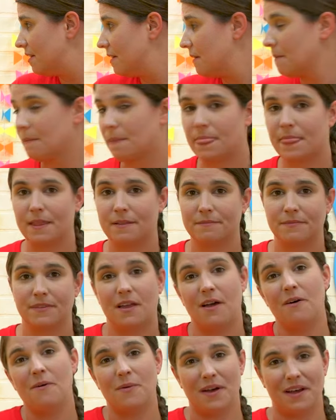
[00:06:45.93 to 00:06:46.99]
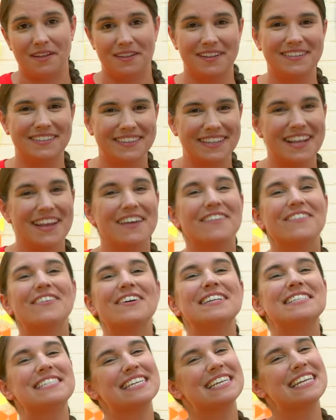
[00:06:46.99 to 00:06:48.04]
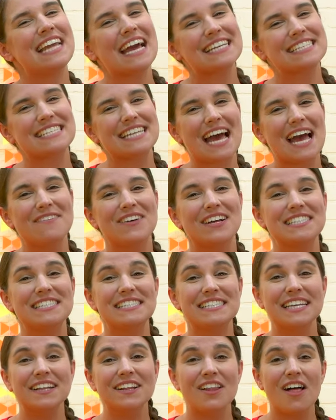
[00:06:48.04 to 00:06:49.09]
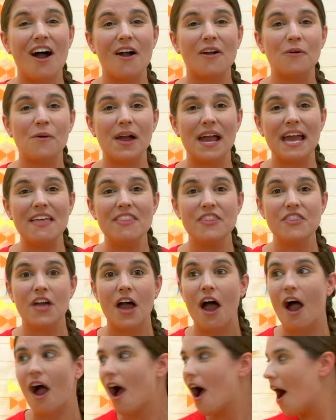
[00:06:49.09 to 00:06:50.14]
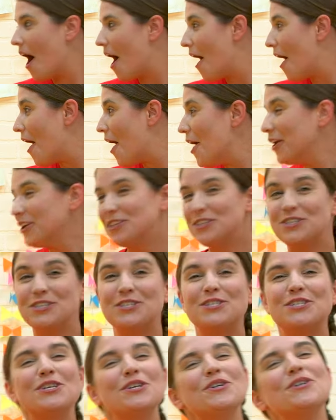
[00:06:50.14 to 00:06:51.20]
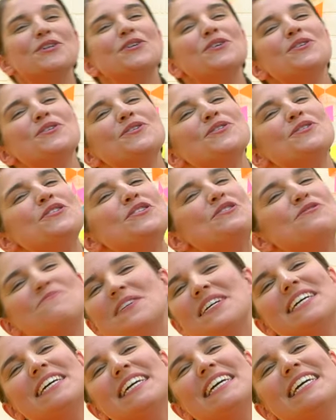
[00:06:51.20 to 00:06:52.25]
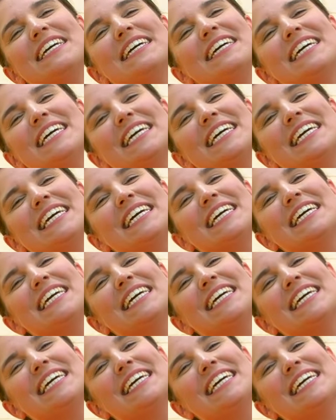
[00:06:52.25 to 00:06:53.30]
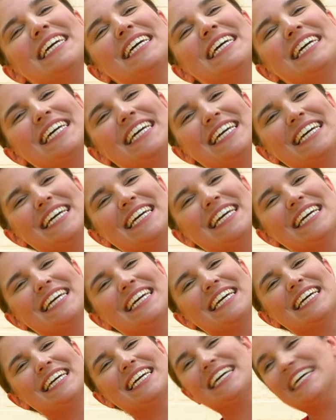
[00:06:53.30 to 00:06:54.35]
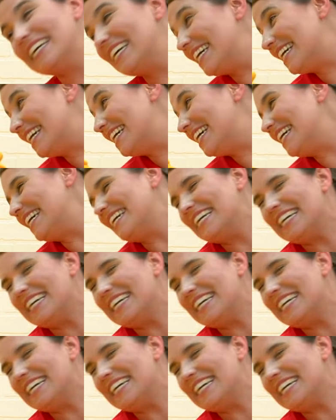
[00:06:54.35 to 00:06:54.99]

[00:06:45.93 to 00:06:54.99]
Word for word: Uh. Oh, well. Well, I'll see you next time on Sing Along with Tobee. Tabby.